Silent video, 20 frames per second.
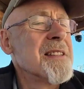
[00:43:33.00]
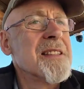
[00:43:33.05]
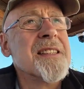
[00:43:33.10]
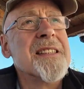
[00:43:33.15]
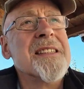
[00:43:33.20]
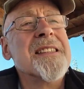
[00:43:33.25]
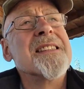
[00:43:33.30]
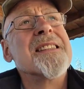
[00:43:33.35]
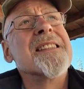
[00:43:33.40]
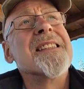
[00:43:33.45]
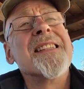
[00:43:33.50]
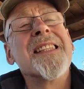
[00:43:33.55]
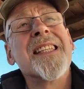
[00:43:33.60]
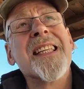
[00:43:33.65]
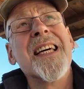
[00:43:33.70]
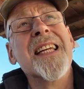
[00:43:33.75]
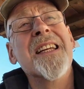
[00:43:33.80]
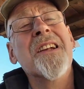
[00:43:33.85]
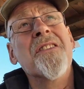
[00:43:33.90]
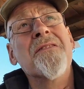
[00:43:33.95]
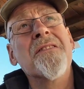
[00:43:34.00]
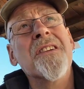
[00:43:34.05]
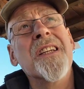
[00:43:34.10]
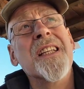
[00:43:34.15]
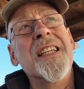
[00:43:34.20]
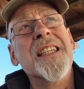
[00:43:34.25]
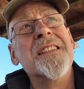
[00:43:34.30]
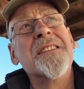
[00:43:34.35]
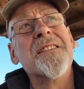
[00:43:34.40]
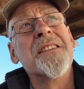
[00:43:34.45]
And they're not
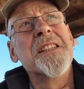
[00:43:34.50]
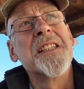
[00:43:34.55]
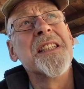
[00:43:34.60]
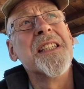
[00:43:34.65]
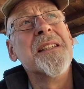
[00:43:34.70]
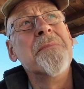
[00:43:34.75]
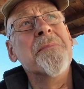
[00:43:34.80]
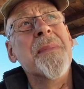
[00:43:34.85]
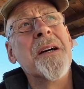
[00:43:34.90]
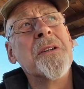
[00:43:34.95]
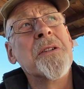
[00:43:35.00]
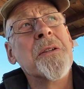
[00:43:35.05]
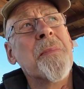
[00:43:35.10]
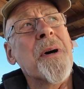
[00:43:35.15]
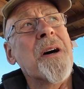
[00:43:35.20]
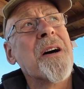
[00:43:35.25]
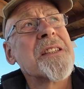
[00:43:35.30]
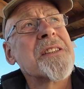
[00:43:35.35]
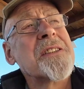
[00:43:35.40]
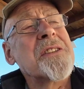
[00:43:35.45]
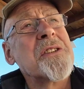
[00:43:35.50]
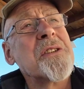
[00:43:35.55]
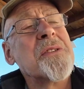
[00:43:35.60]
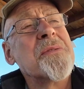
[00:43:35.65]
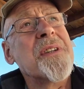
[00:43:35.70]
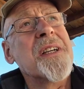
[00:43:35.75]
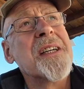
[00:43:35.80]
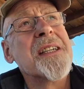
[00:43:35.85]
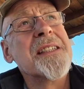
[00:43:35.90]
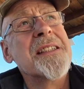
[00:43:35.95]
really interested in motorbikes and
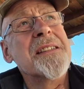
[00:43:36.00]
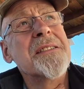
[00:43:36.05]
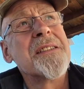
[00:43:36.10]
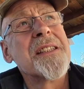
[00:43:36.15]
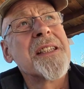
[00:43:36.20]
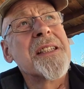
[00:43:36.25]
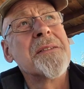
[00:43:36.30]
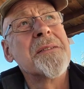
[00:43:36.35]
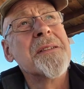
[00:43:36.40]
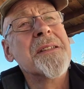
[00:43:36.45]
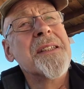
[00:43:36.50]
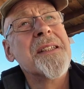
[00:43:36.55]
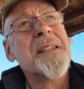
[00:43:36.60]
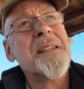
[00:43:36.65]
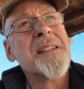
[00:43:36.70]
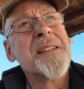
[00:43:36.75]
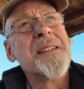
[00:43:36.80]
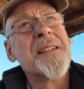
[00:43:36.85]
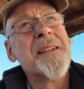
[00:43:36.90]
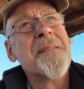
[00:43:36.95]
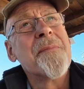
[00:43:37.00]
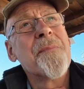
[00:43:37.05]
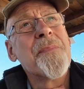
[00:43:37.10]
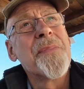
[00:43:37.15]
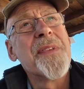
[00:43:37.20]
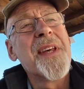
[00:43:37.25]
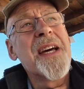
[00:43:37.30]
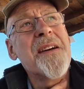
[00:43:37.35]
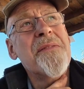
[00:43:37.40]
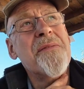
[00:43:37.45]
stuff I do, so
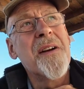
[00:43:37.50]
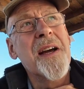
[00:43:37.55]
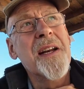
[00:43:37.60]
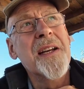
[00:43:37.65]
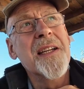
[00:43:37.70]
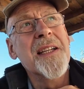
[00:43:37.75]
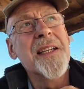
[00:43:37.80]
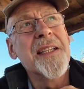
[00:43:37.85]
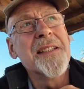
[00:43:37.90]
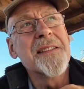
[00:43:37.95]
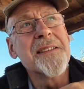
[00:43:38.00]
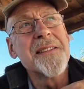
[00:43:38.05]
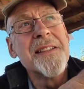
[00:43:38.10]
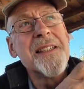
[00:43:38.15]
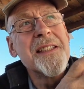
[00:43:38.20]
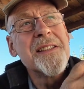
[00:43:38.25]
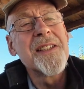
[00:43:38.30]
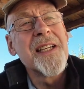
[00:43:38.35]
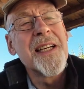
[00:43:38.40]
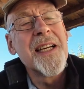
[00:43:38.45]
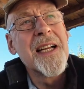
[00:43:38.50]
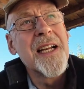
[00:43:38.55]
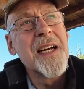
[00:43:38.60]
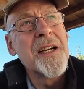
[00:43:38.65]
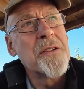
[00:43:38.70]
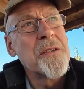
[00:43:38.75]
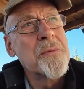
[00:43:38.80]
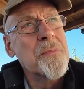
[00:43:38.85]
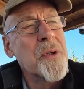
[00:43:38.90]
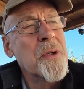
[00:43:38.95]
they're friendly. I say
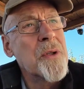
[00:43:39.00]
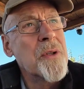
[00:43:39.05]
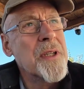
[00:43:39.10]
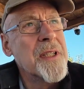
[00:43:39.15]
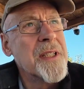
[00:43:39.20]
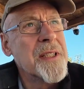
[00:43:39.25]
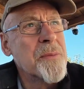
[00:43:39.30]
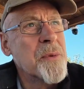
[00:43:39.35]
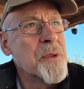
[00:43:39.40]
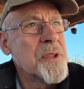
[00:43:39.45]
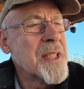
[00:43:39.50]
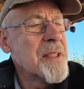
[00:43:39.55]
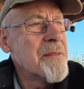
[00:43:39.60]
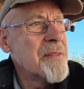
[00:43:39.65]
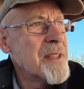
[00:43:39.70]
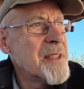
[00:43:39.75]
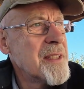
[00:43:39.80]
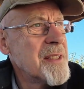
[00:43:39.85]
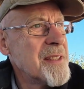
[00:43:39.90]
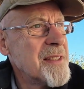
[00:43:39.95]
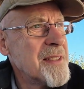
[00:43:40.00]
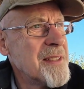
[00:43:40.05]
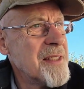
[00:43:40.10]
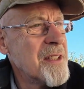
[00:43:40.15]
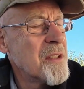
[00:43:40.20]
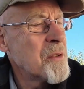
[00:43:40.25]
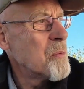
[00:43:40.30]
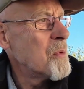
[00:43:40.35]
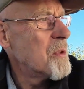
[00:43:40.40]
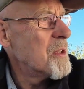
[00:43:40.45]
hello, good morning and what have you, and the
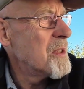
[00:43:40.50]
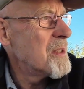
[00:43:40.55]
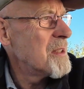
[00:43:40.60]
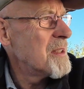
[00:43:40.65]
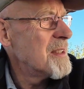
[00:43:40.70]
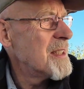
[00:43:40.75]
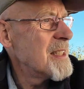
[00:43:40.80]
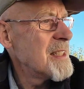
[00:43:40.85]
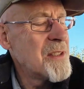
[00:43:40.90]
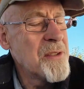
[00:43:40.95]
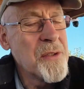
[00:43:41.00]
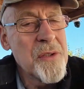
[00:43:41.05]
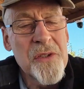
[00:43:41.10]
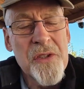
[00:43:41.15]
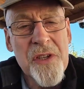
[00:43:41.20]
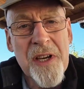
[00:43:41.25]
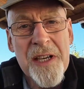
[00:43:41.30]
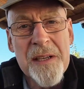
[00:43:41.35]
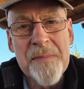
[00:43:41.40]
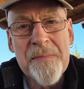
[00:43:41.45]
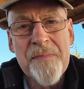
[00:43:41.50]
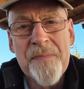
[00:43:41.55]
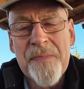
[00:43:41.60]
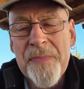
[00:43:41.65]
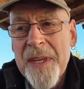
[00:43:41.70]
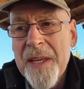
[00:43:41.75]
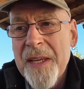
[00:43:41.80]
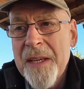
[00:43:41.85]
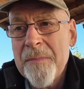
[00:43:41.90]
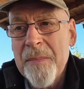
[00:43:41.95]
odd word, and they do the same.
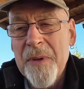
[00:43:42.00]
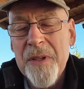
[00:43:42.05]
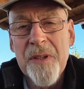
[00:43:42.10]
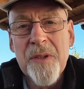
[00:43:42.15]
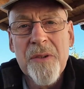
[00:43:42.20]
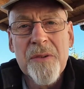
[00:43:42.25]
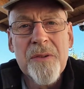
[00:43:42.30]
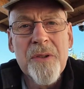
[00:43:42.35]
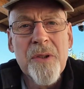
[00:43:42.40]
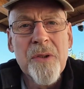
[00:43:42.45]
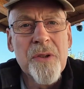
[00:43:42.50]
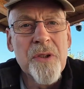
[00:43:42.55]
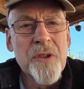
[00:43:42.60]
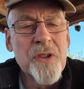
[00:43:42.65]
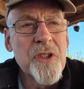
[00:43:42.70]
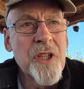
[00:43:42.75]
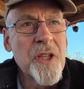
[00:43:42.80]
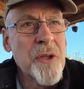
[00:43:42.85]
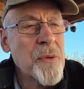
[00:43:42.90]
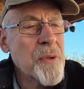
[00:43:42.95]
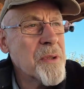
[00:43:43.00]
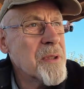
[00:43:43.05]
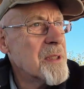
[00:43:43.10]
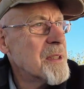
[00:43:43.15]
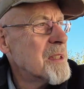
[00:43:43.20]
But they'll talk to Sue.